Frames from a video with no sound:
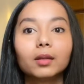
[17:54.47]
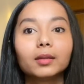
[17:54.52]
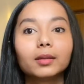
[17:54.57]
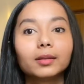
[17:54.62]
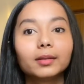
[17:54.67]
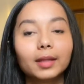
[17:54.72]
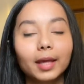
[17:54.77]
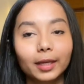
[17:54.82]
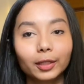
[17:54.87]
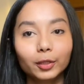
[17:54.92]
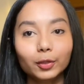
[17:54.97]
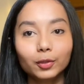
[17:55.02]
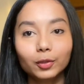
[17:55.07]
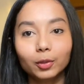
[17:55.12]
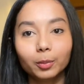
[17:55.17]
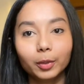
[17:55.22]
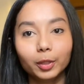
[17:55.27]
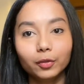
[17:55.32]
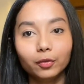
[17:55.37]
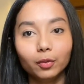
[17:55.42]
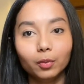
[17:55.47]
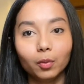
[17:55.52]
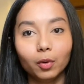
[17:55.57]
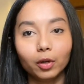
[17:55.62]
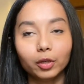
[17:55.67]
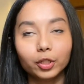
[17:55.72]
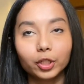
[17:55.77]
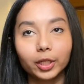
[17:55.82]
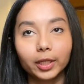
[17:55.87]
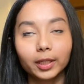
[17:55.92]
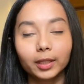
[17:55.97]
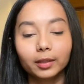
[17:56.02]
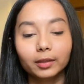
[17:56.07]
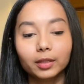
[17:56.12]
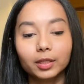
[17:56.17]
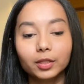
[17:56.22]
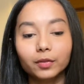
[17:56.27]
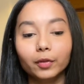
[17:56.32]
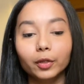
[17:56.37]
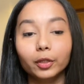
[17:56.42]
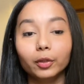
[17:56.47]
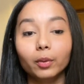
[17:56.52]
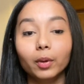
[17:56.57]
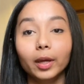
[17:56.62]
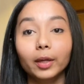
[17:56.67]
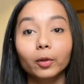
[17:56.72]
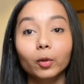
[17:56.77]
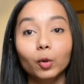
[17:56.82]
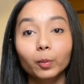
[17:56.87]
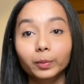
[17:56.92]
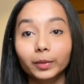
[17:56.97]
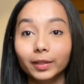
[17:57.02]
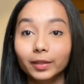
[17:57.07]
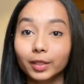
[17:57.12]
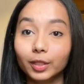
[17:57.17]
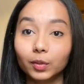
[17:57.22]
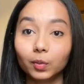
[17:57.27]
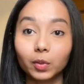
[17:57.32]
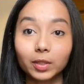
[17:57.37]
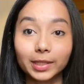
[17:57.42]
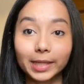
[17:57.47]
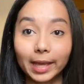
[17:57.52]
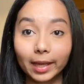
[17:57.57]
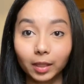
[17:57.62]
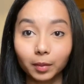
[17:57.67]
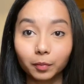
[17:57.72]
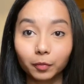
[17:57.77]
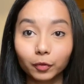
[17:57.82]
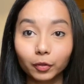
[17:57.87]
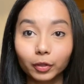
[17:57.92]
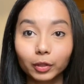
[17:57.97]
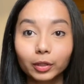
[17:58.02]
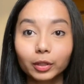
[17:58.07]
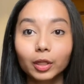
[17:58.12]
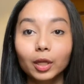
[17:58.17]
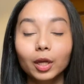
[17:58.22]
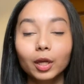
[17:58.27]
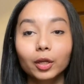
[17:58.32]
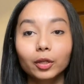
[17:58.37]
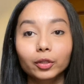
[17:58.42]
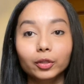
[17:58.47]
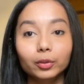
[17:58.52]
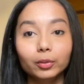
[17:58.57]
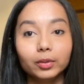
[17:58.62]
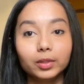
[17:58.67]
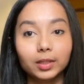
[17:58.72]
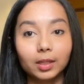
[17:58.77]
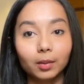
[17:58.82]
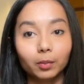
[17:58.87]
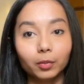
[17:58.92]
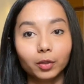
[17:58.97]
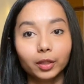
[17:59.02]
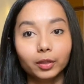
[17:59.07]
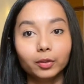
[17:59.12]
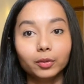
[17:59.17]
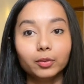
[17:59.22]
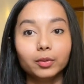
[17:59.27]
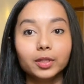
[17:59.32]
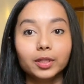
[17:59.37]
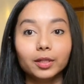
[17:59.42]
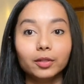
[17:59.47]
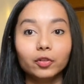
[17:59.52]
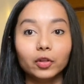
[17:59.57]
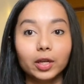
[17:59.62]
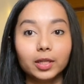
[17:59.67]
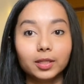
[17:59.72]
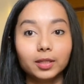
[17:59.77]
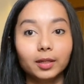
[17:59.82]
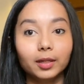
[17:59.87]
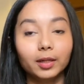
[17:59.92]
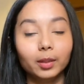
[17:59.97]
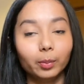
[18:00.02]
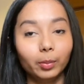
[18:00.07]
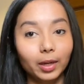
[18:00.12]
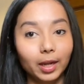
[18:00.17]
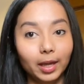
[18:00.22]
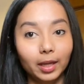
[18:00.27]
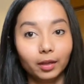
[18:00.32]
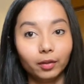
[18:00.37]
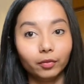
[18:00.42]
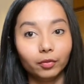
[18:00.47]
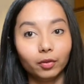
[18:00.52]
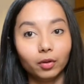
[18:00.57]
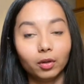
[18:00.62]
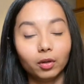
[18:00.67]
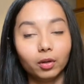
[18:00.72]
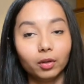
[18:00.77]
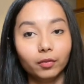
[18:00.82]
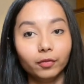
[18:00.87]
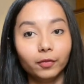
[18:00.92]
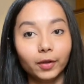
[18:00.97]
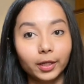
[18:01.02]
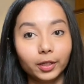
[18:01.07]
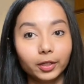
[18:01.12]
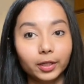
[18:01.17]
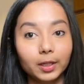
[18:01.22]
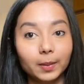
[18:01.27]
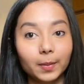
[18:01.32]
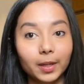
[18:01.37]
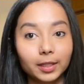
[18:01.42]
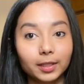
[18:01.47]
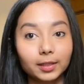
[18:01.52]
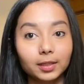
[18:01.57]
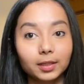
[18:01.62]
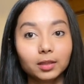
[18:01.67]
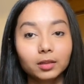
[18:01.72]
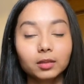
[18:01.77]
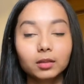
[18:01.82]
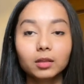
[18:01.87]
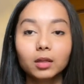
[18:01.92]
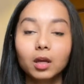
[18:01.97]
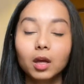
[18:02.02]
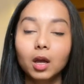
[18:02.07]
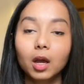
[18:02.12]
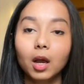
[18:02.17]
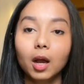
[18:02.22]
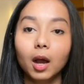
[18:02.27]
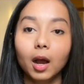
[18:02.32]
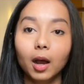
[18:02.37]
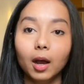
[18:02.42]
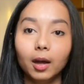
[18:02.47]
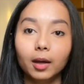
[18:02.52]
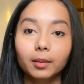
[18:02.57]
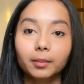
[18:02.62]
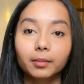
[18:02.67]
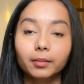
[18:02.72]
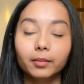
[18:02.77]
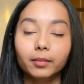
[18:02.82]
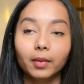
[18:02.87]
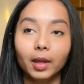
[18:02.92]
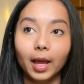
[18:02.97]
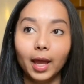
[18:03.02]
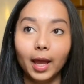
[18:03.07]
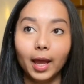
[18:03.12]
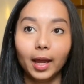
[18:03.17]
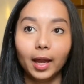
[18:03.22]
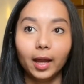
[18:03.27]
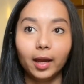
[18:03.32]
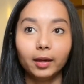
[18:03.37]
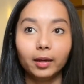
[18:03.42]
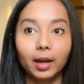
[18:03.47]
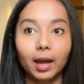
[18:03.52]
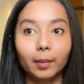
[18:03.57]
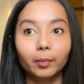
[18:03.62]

Thank you so much for watching this video. I hope that this was helpful to someone who is interested in applying for veterinary medicine. And I'm